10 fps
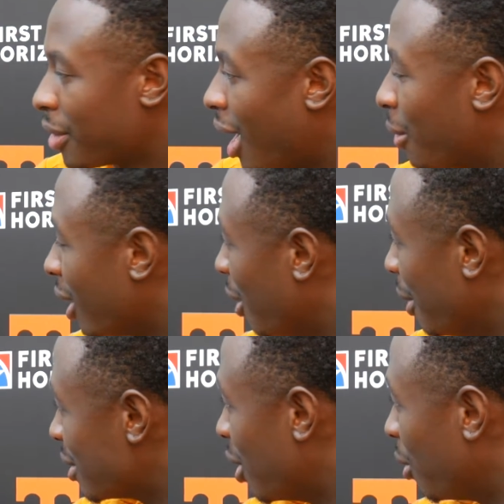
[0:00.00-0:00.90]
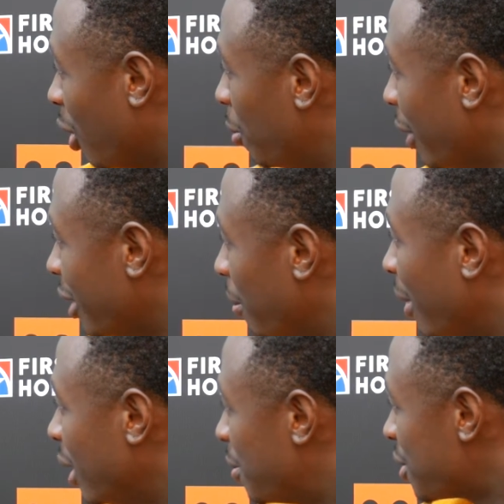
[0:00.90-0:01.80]
I would always go play the
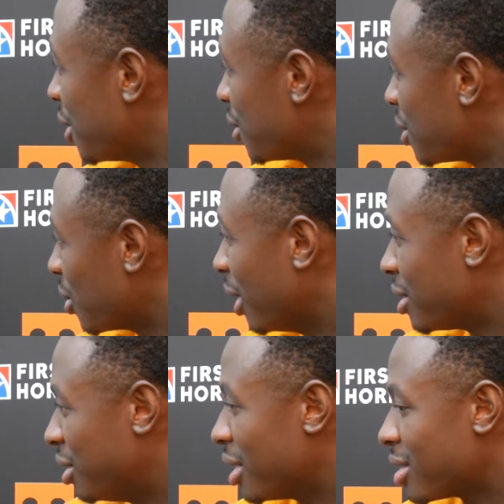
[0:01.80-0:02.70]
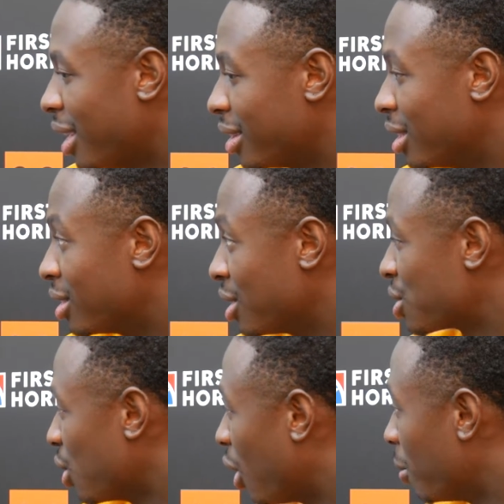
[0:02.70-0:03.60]
money position. So that's just like the
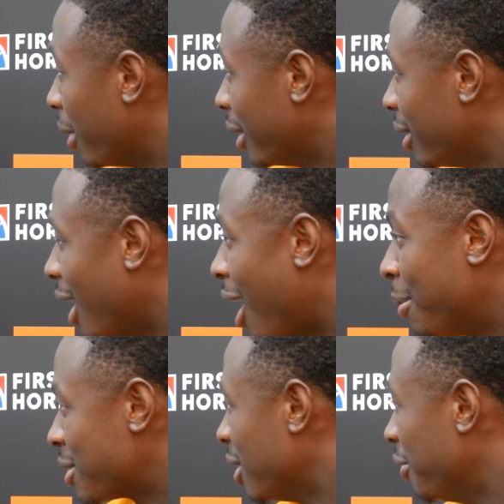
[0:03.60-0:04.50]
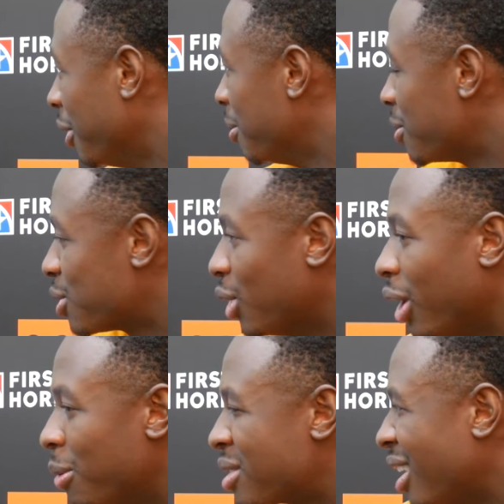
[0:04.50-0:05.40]
star, but opposite of him. So
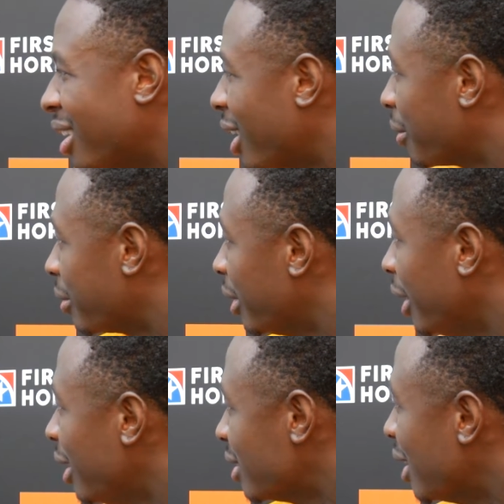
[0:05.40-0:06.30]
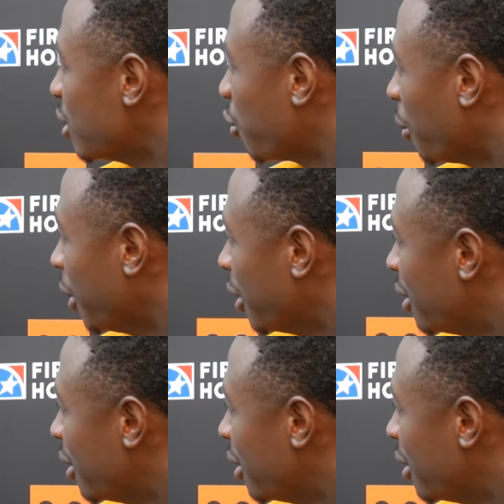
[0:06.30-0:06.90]
it was kind of really easy for me.